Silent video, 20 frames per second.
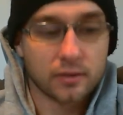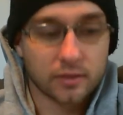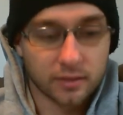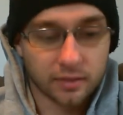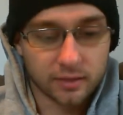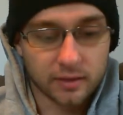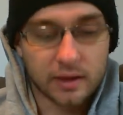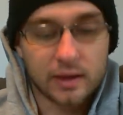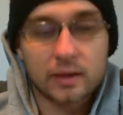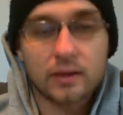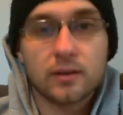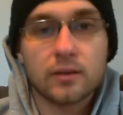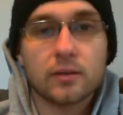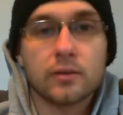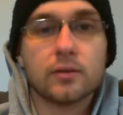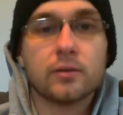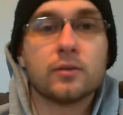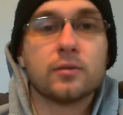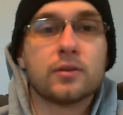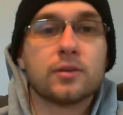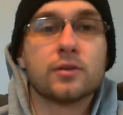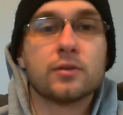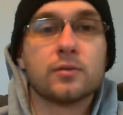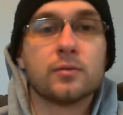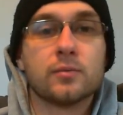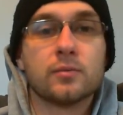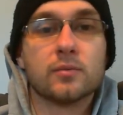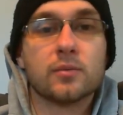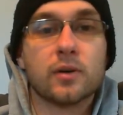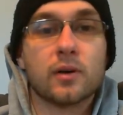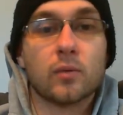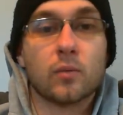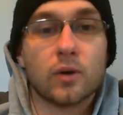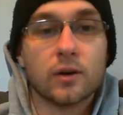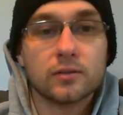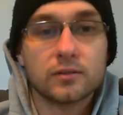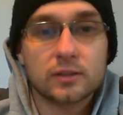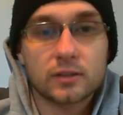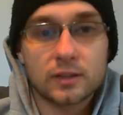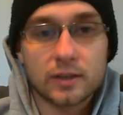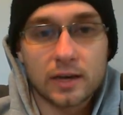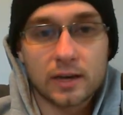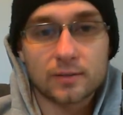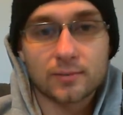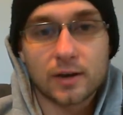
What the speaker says: Thank you to, once again,